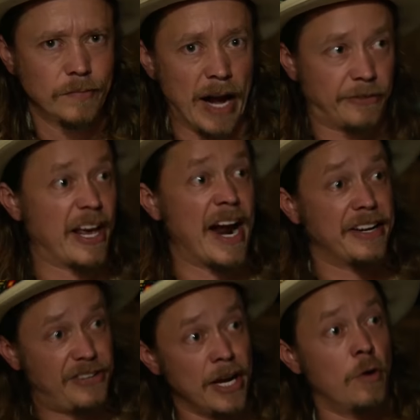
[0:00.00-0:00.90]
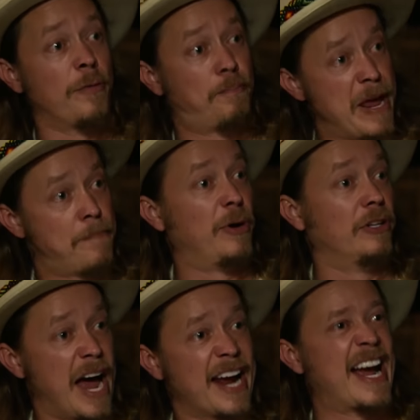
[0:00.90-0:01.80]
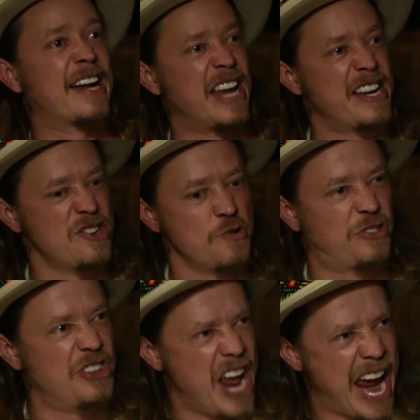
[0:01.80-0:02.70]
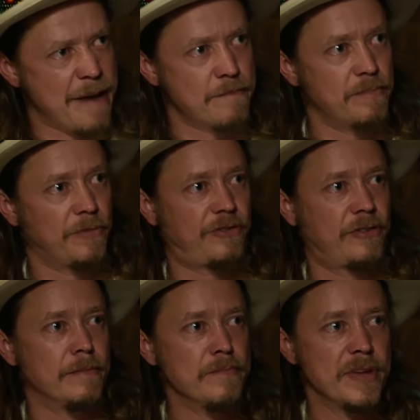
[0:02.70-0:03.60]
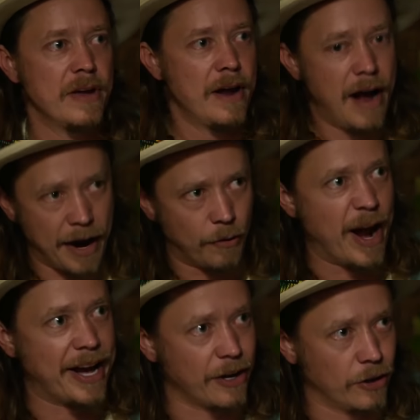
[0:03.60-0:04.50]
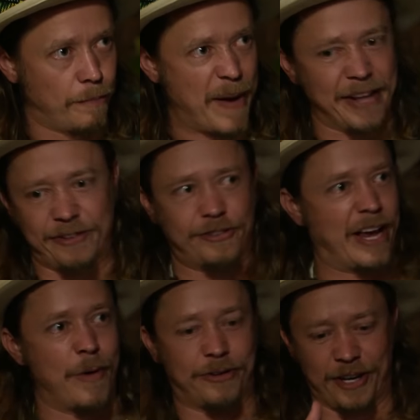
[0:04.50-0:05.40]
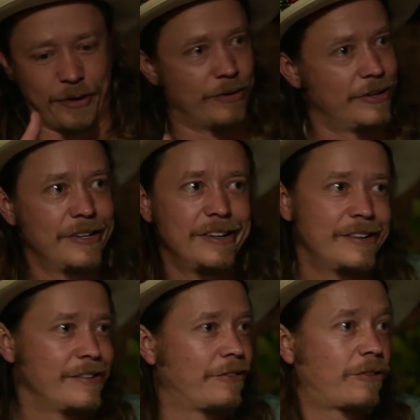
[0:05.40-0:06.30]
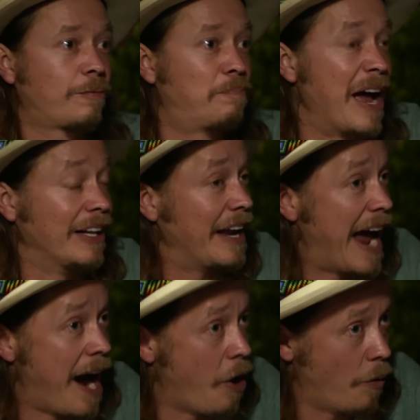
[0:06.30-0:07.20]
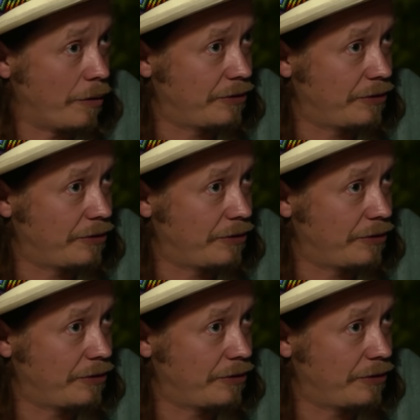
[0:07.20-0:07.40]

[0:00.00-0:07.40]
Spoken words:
I said I deal with people like, I didn't use names on a regular basis. I wasn't going to spell it out.